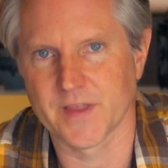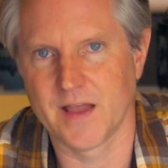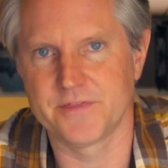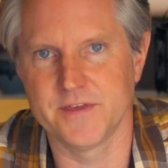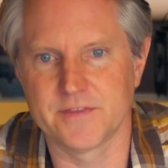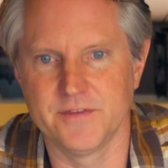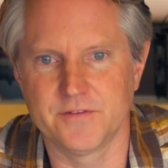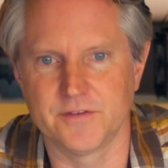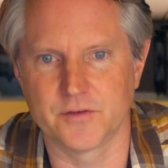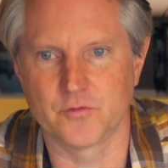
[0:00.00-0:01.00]
I think
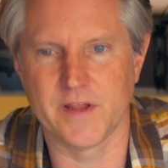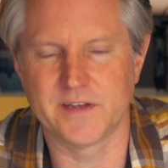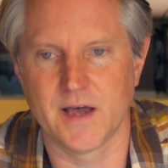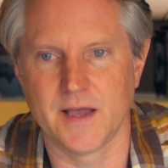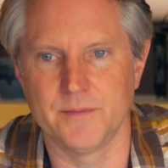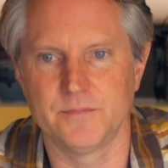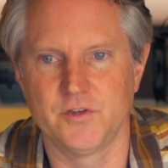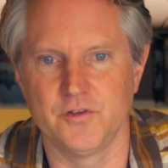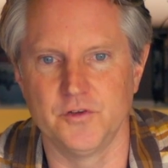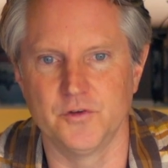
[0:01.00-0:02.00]
this is a great time
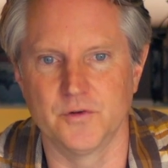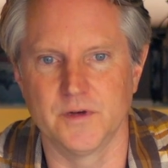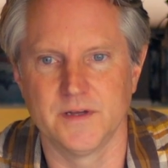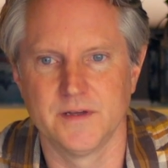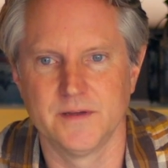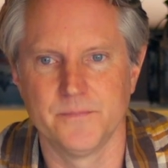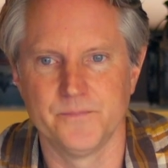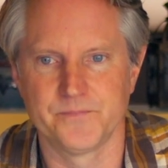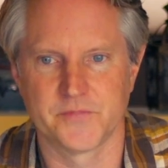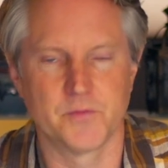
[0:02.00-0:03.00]
to
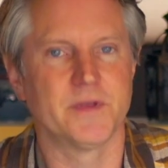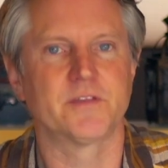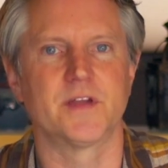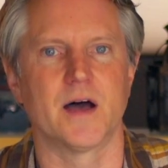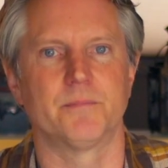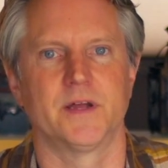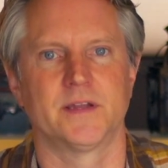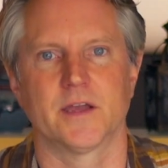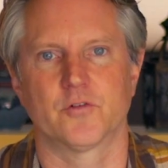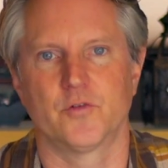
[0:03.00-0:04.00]
mix it up
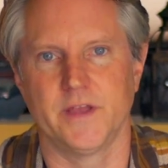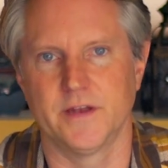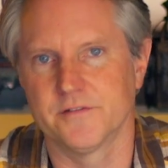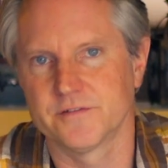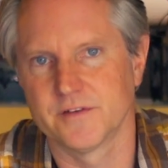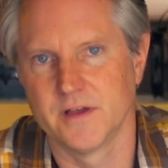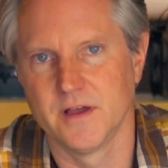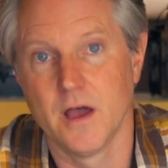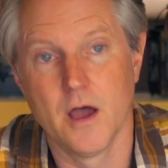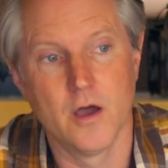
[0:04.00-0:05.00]
and get creative.
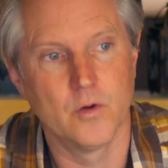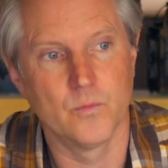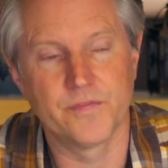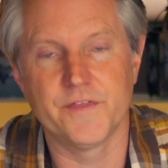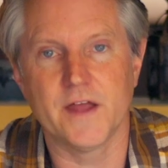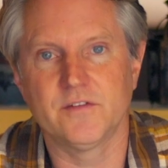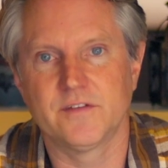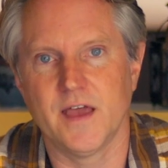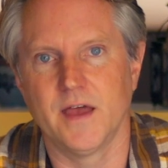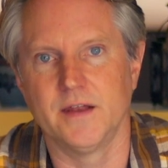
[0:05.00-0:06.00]
With that
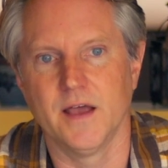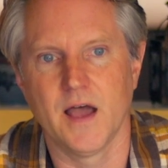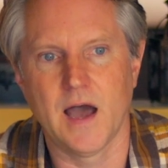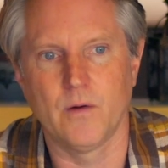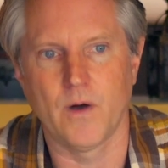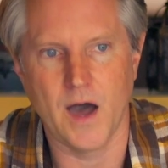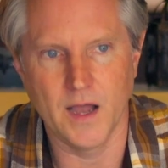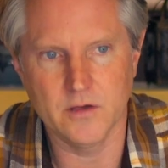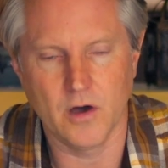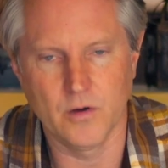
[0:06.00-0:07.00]
said, how
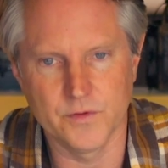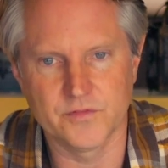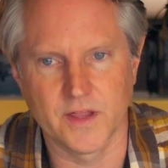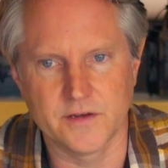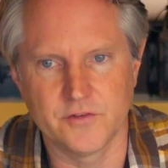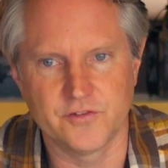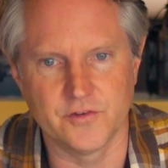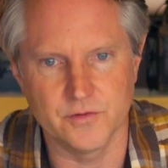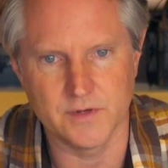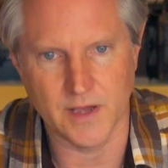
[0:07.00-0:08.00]
I always like to
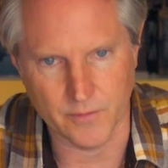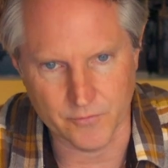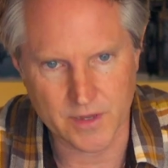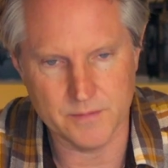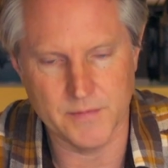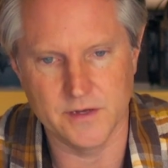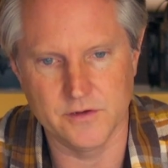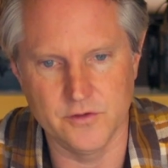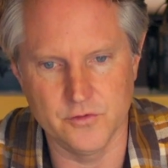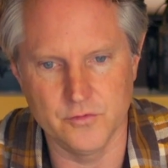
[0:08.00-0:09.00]
shoot and how I
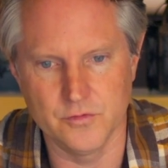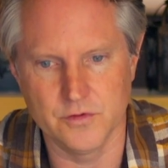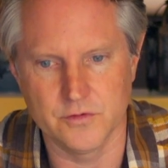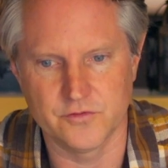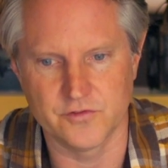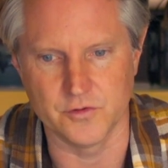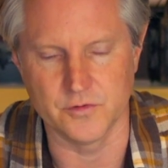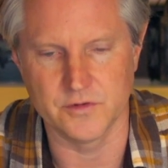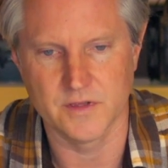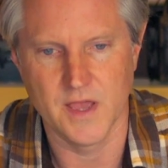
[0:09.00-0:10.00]
recommend you
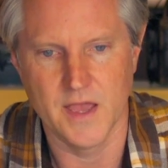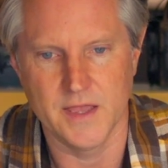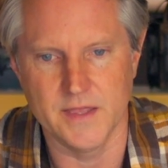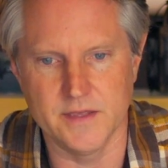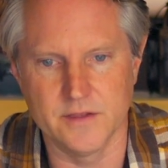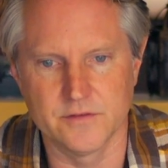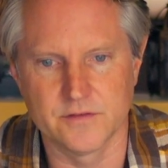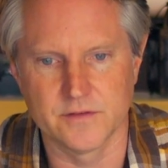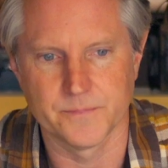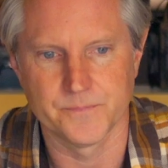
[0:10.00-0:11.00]
shoot
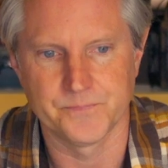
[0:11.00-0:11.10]
is